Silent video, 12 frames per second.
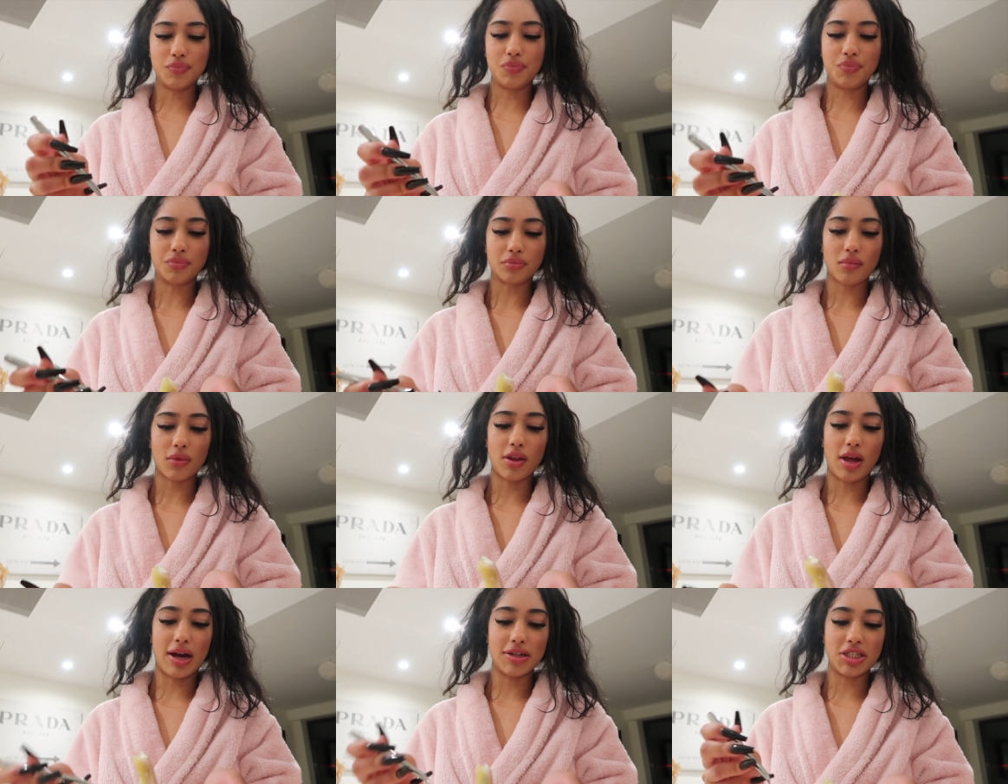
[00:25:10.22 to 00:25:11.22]

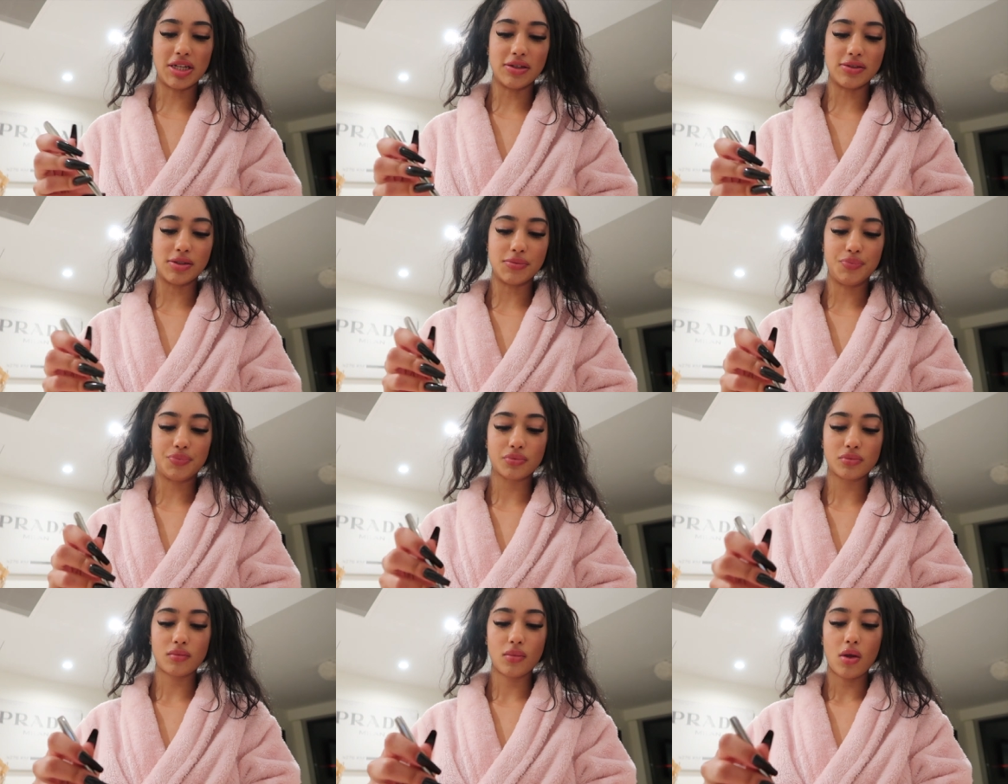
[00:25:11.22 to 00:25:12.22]
the hot Cheetos
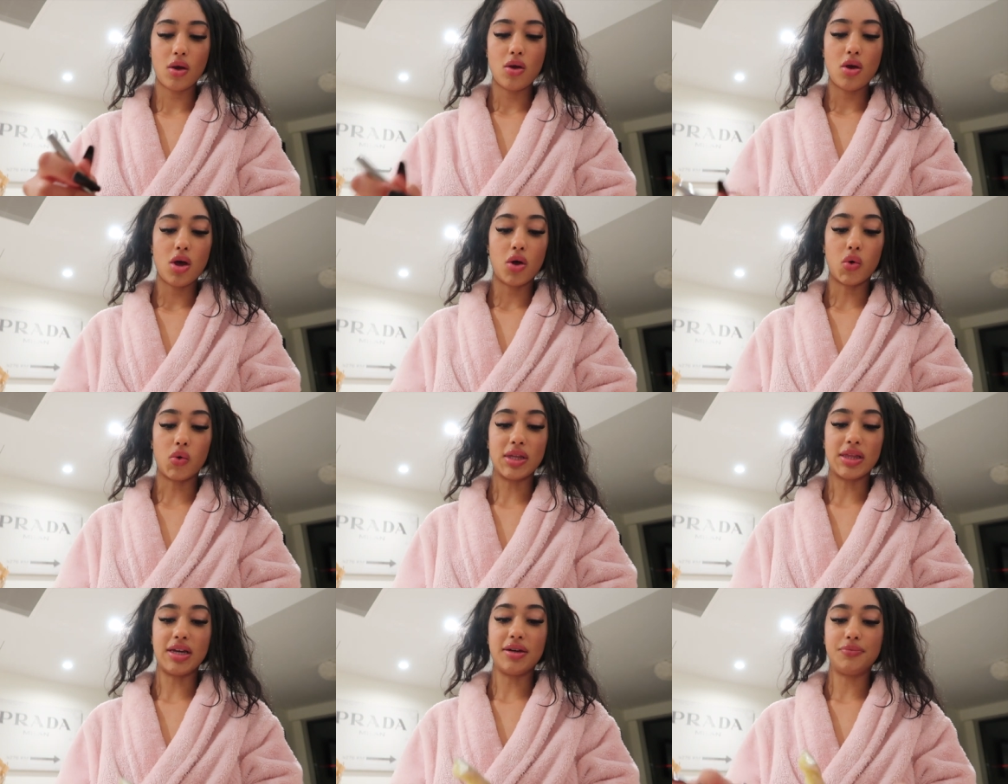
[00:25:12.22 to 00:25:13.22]

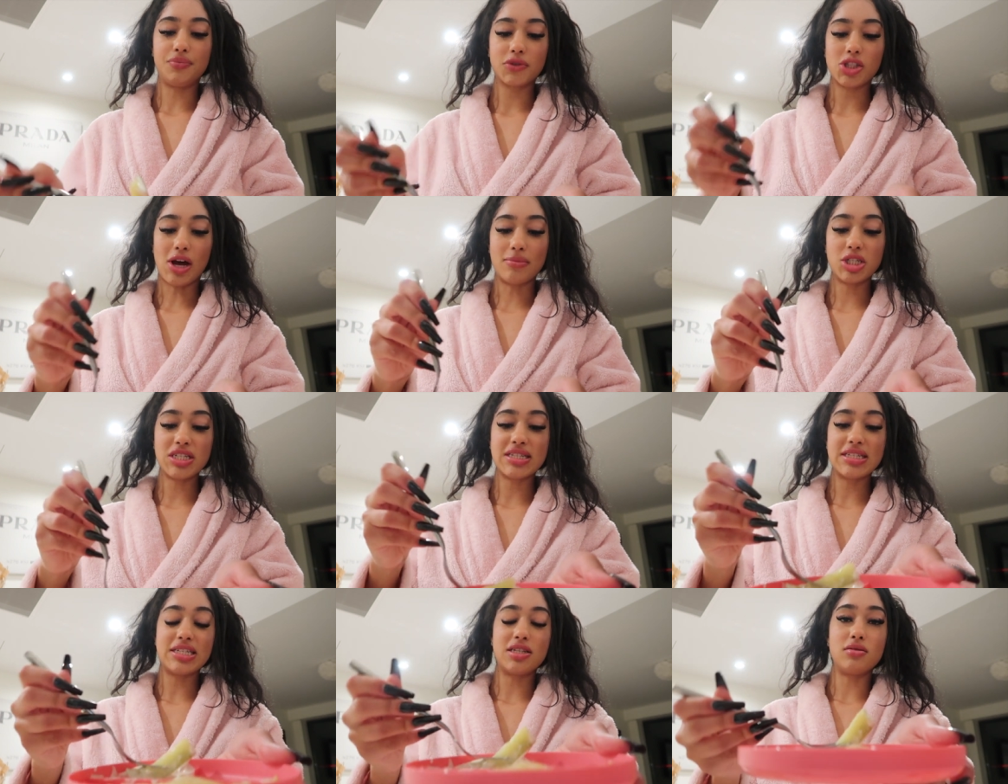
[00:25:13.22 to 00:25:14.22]
with it. So I'm
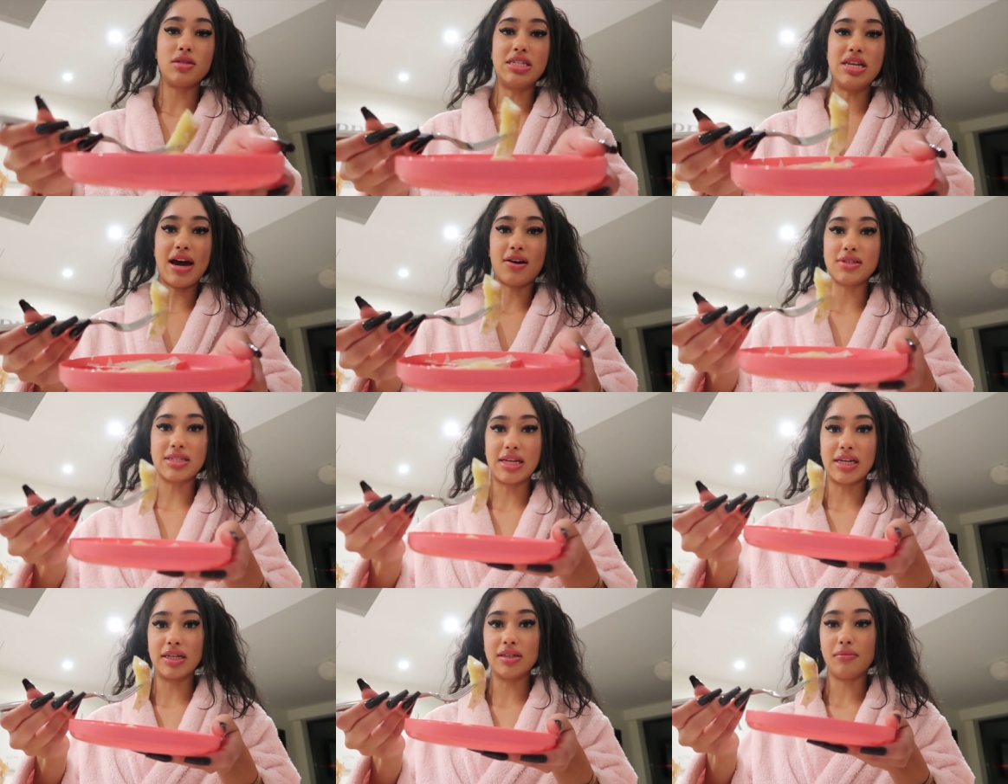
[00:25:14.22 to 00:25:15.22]
just
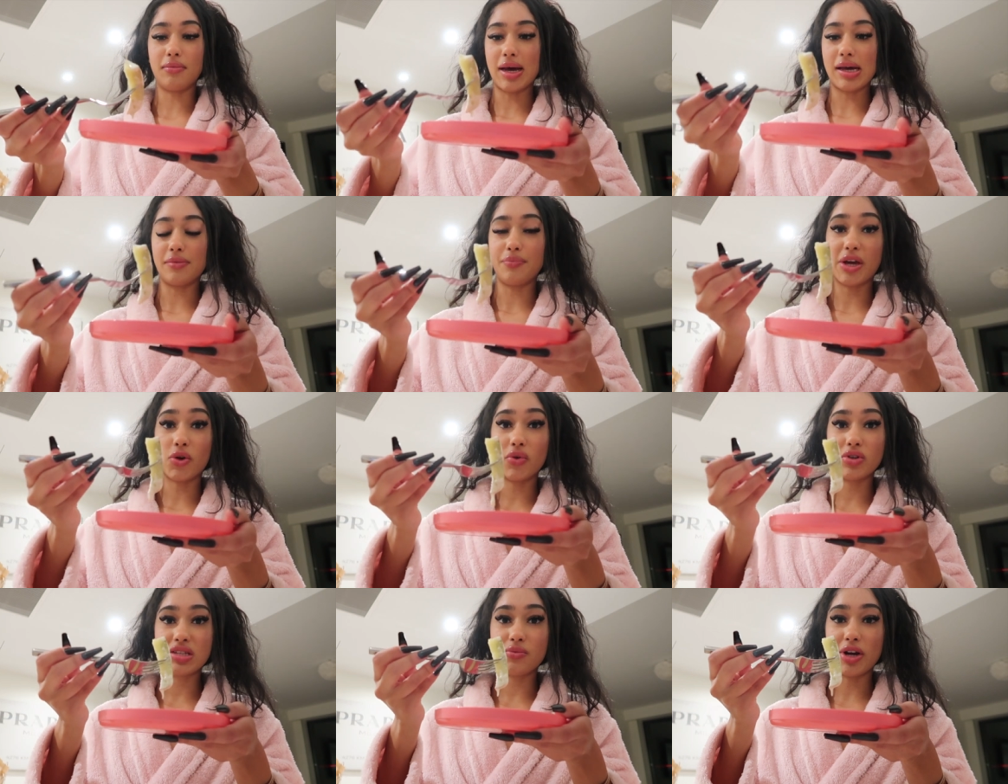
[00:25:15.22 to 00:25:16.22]
dousing my pickle
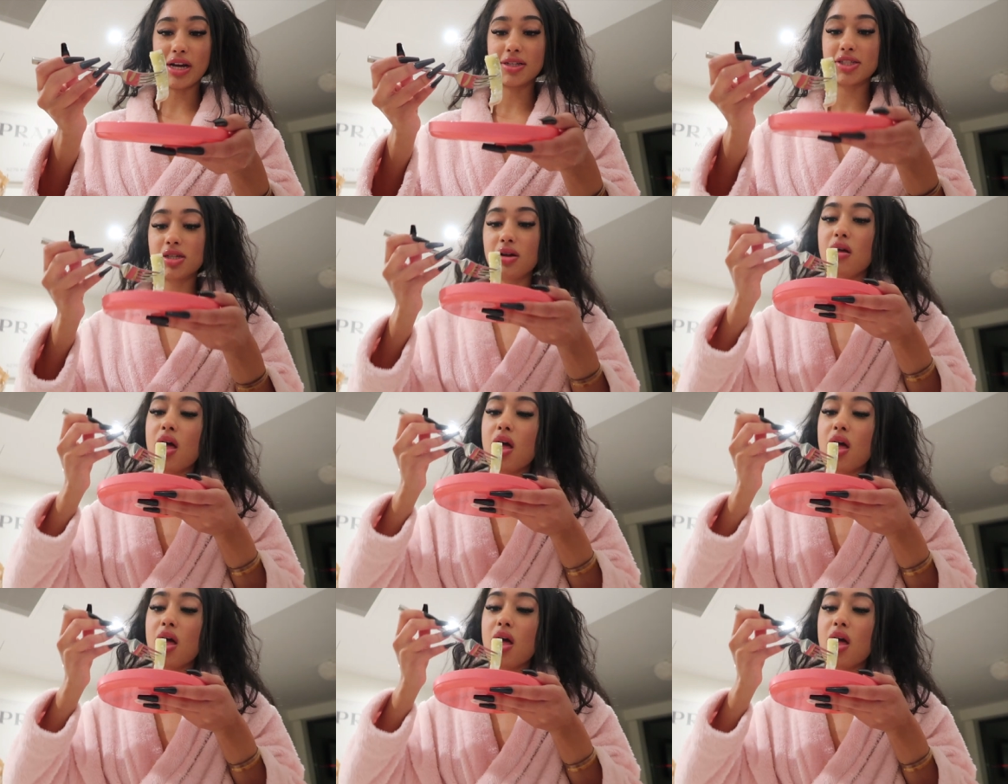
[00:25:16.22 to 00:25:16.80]
into some ranch